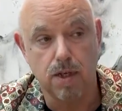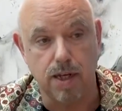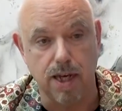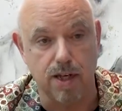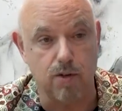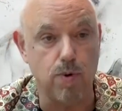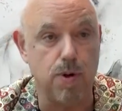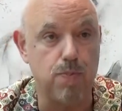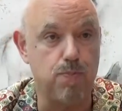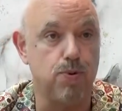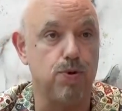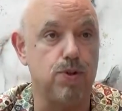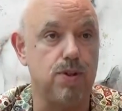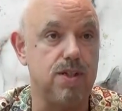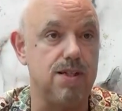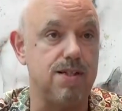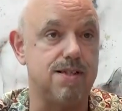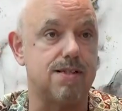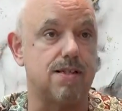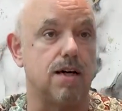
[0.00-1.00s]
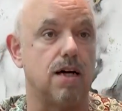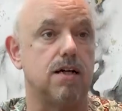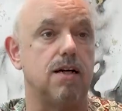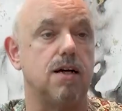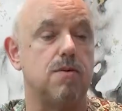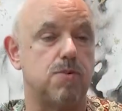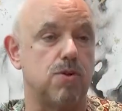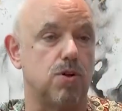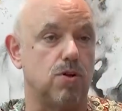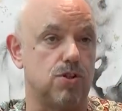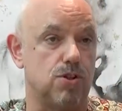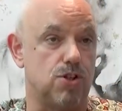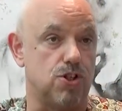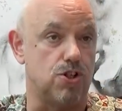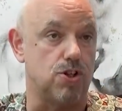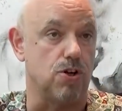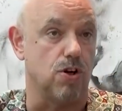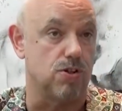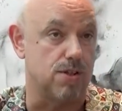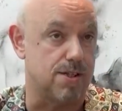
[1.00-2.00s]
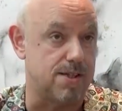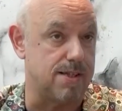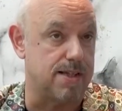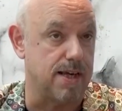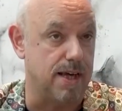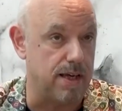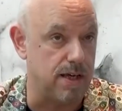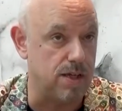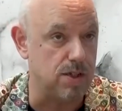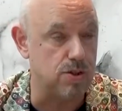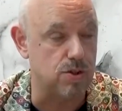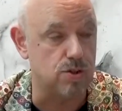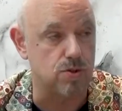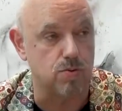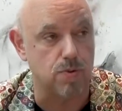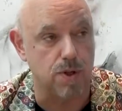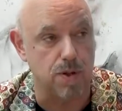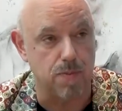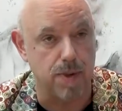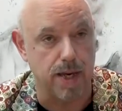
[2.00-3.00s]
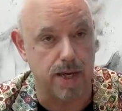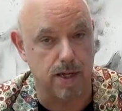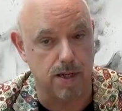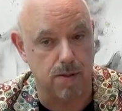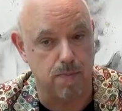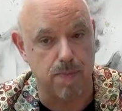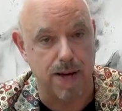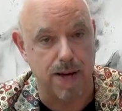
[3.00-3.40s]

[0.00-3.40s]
And we put these startups on stage. We make